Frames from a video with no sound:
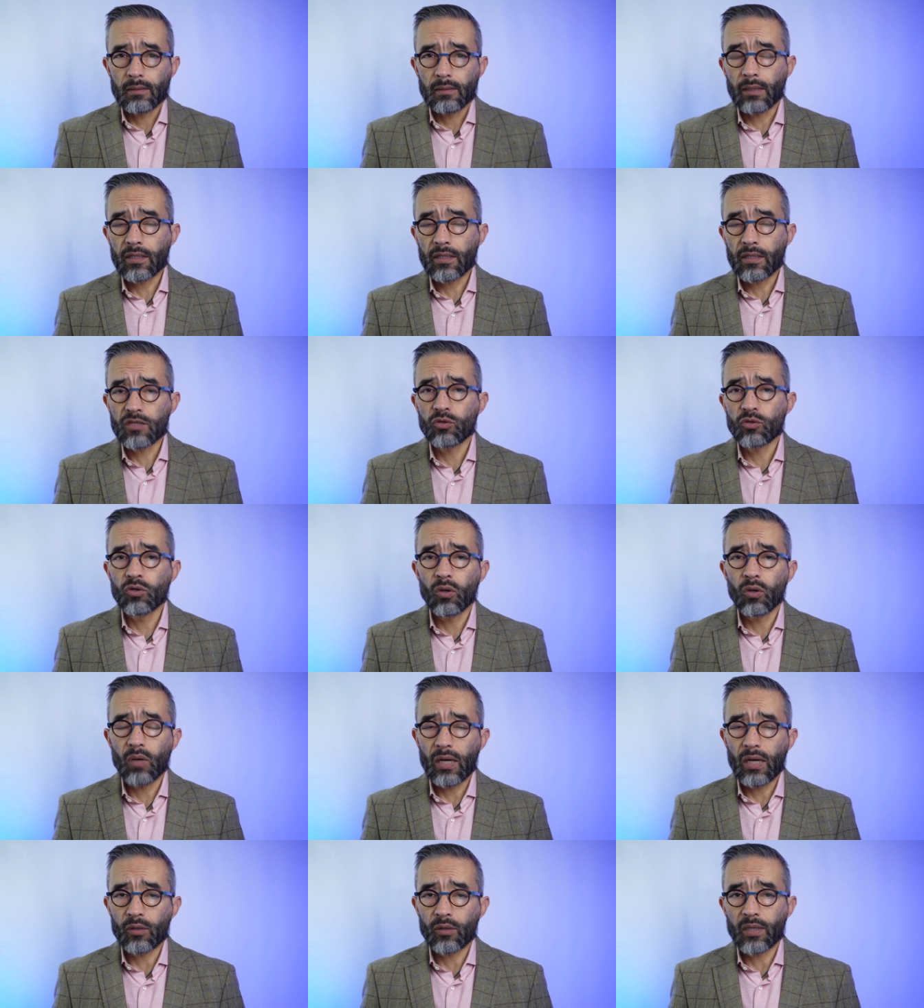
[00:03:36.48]
Now that you
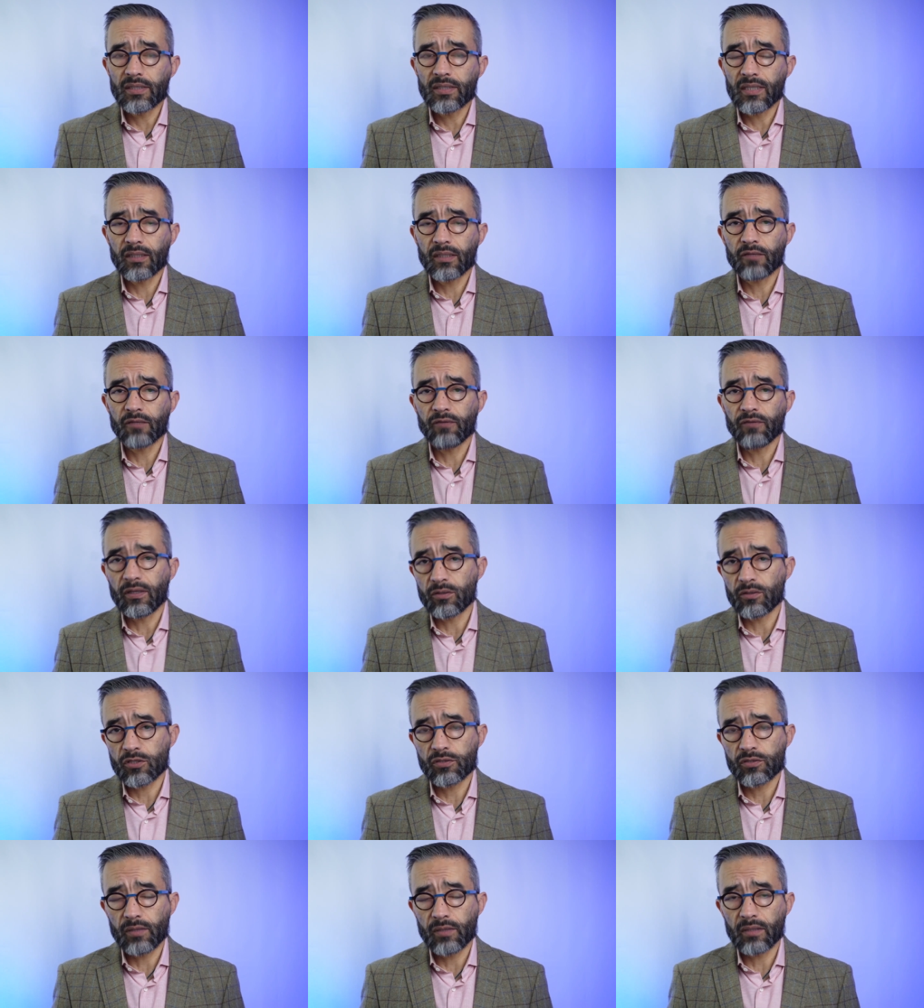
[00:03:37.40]
know how to identify
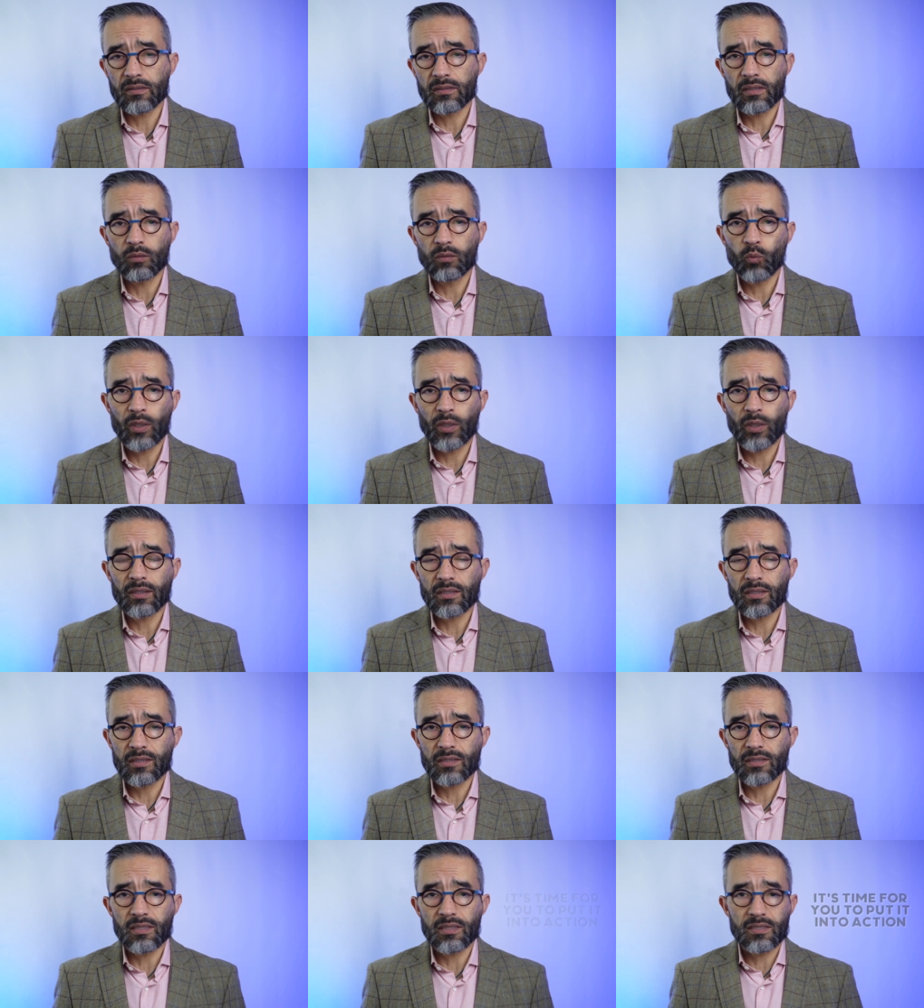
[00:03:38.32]
your strengths and
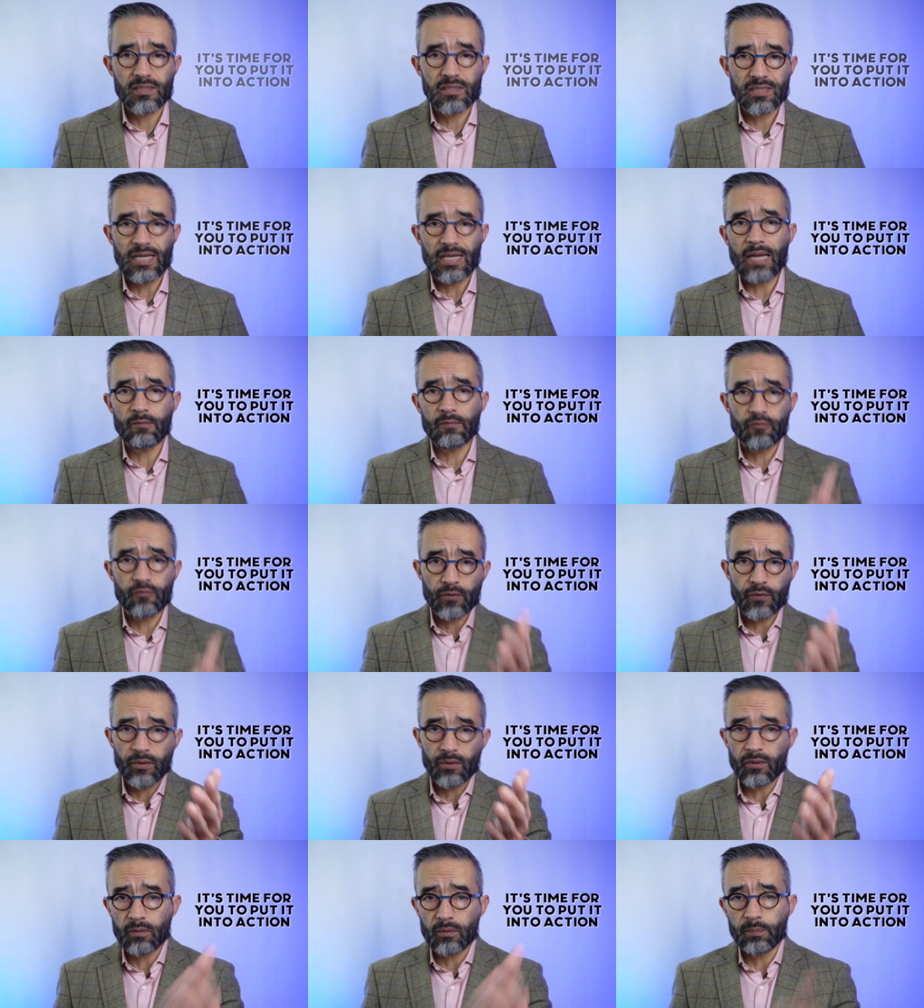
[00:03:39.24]
weaknesses, it's time for
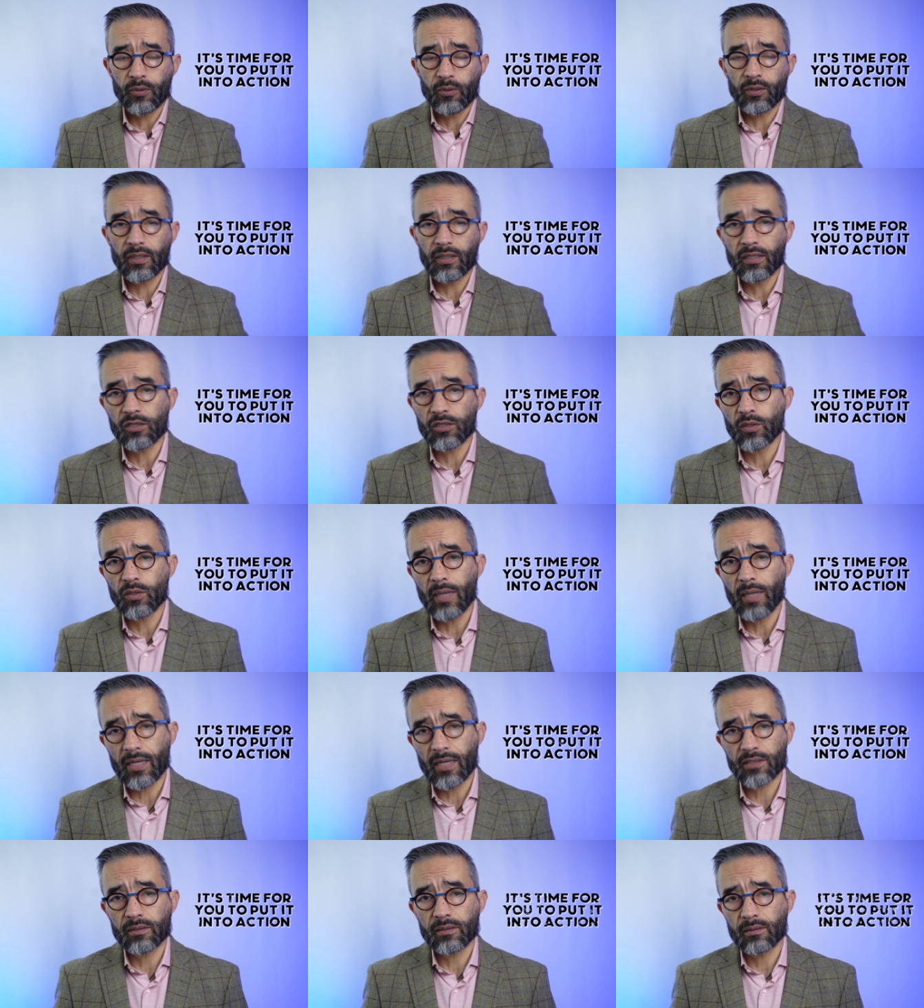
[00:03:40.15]
you to put it into
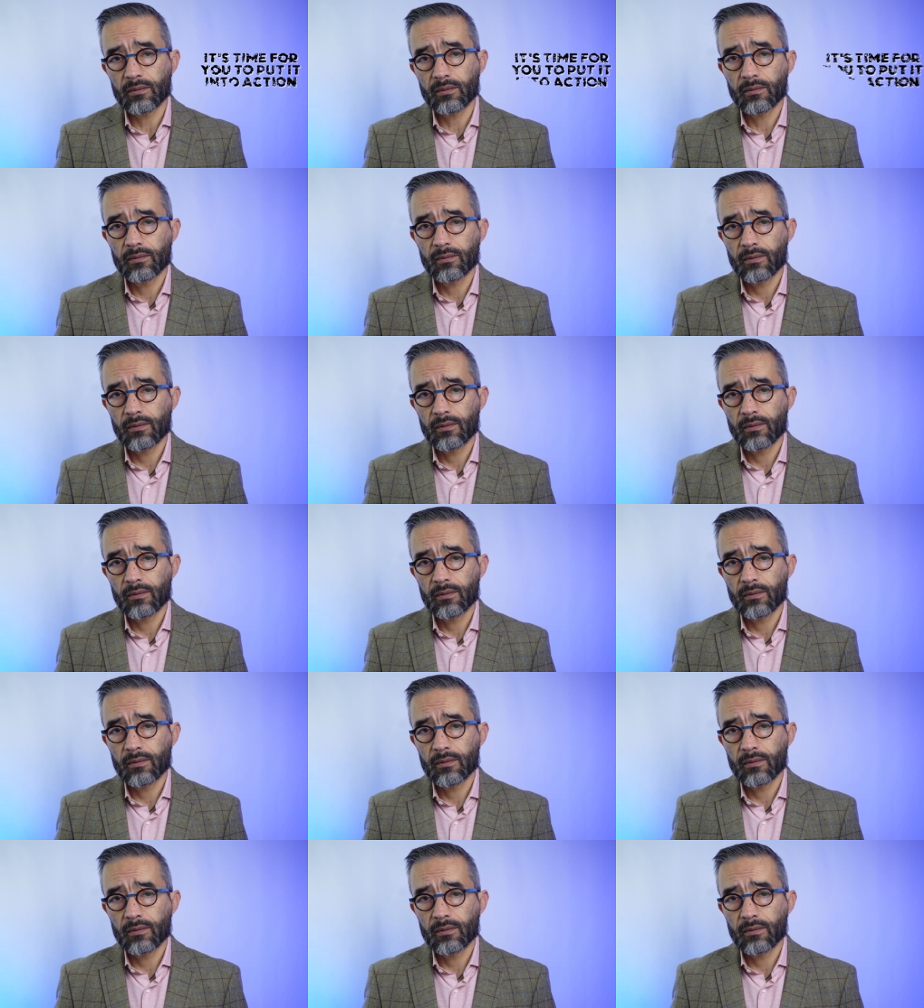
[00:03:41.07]
action.